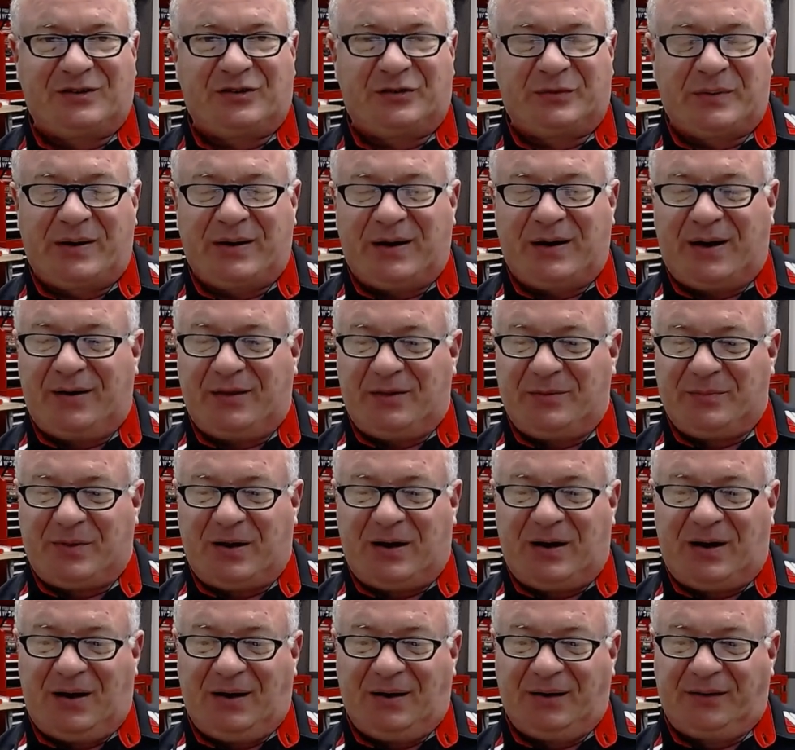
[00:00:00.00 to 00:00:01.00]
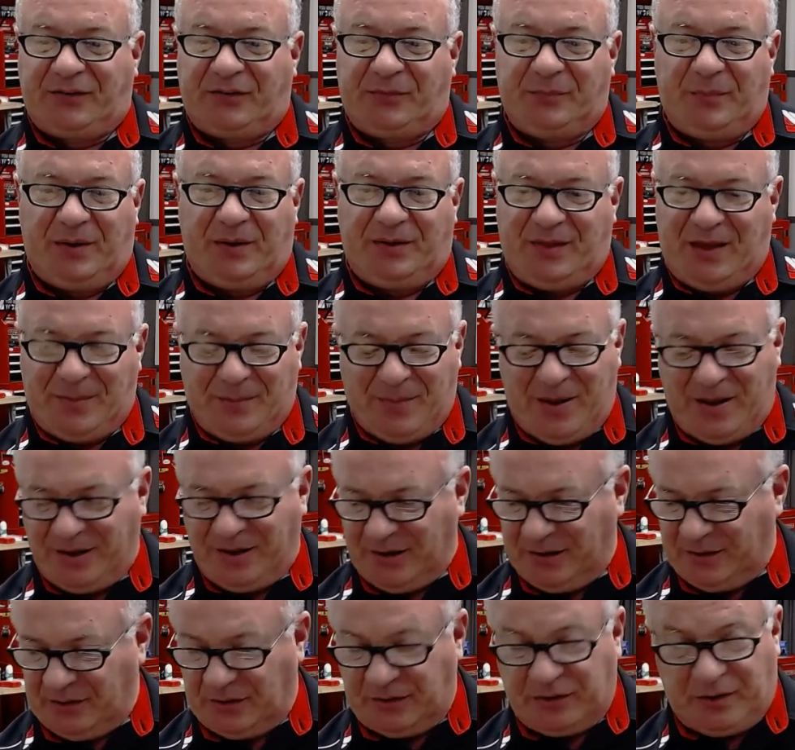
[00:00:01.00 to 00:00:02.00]
straight out of the box but they make
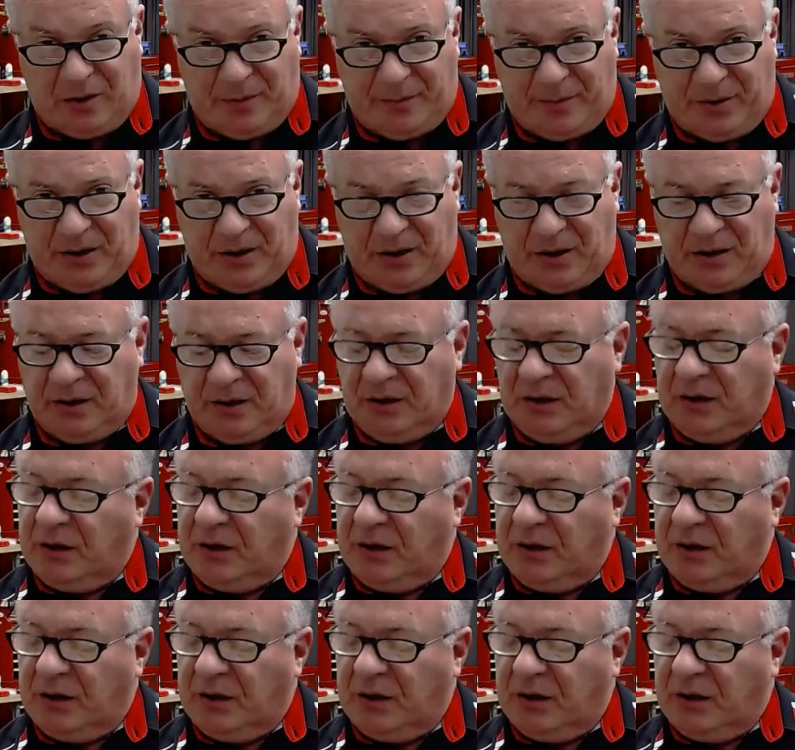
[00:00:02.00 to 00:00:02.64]
it yamaha